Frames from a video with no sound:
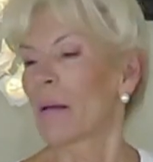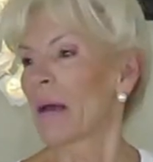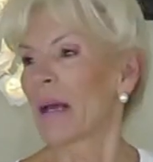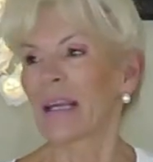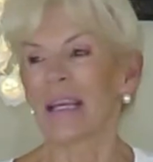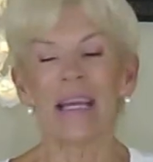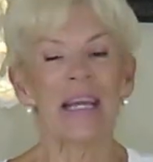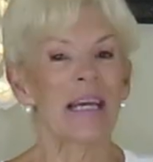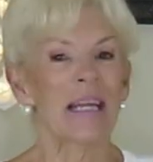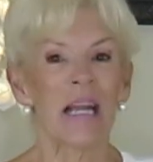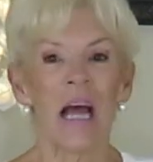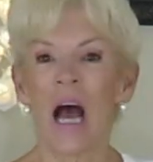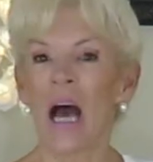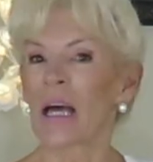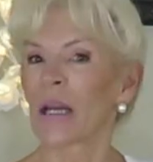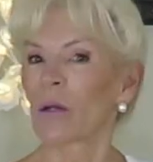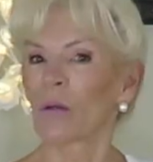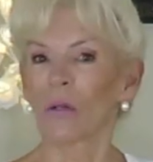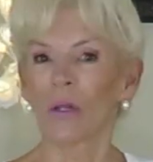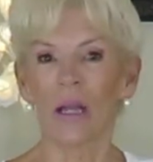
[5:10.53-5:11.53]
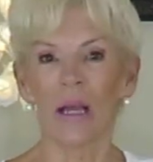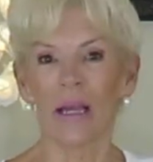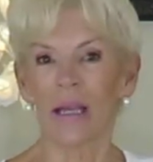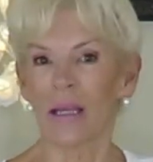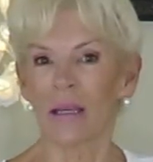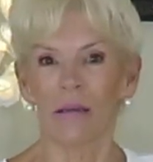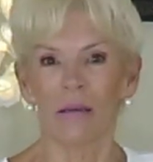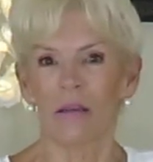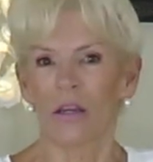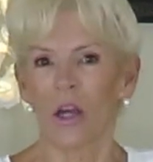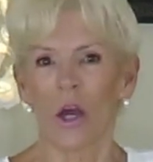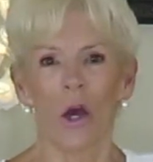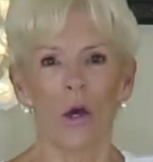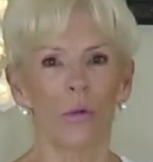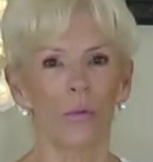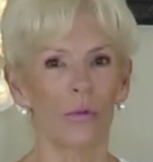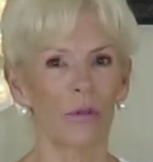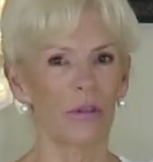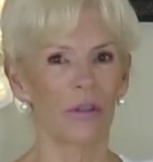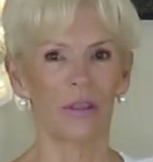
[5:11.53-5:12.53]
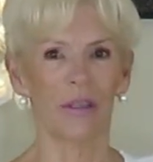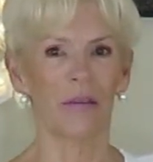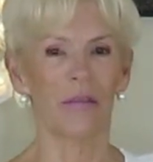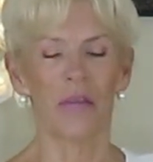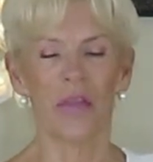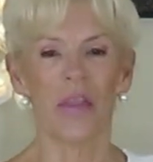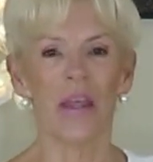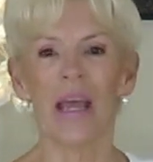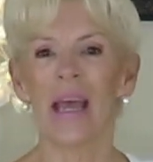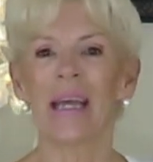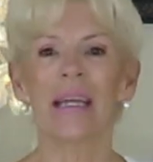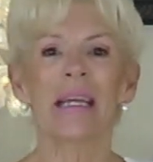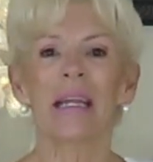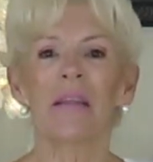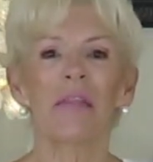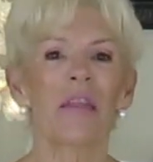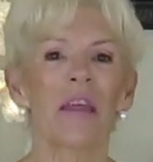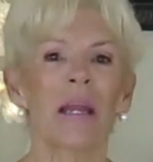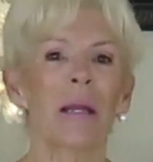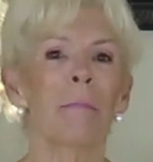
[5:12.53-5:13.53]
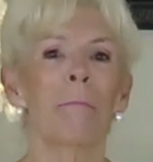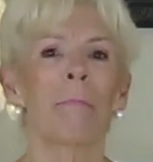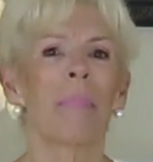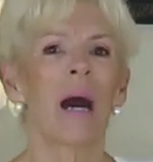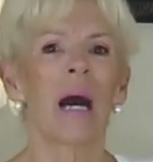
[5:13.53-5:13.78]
Again, I don't like coats and anything